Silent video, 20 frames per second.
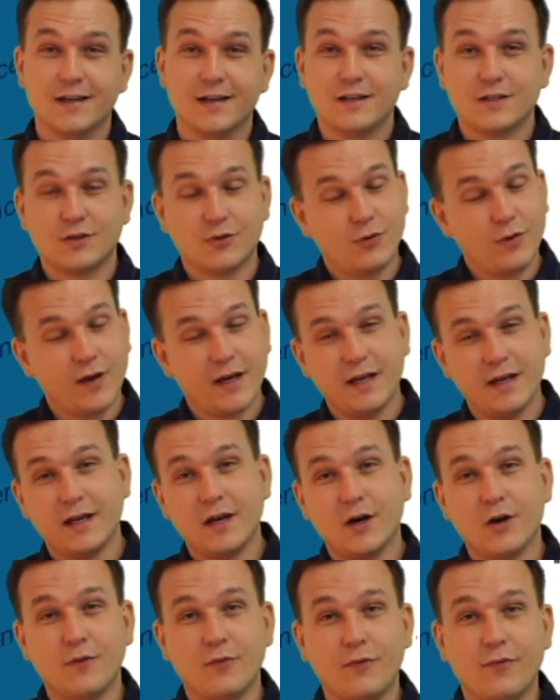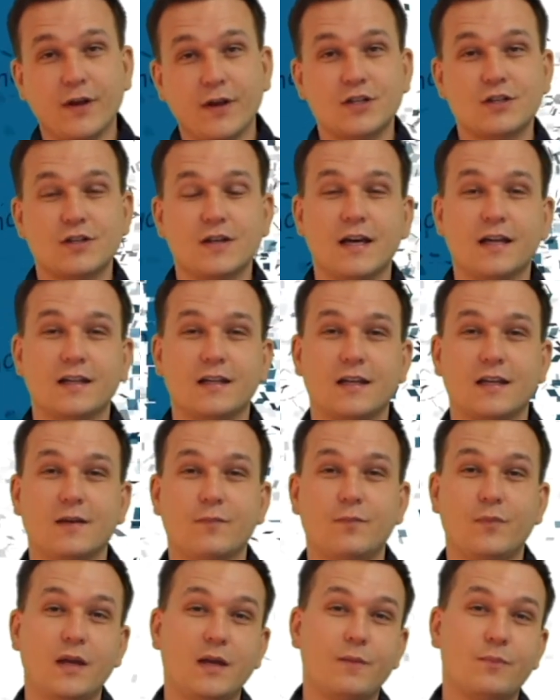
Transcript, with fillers: So quickly go and fetch that and be